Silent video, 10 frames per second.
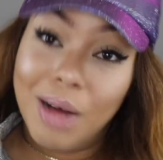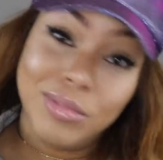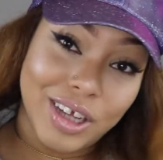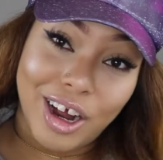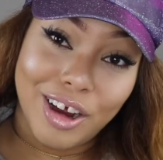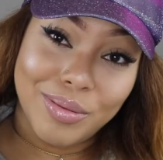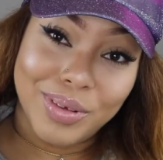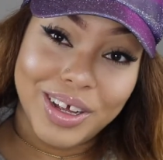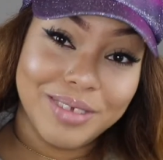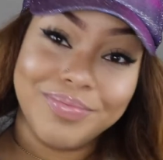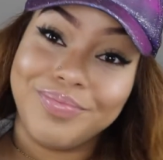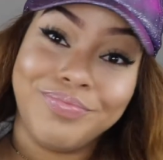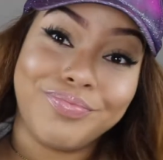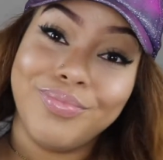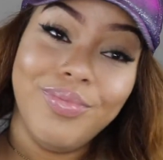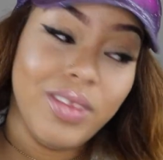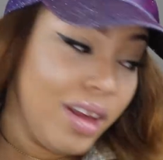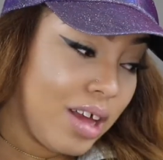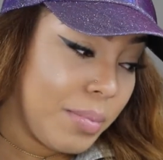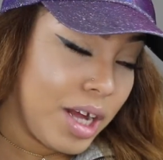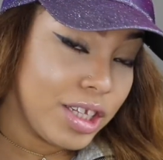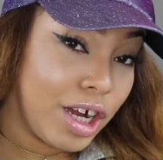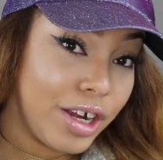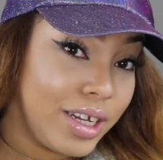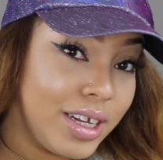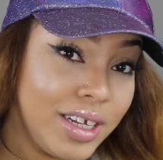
I'm sorry, but I'm not sorry.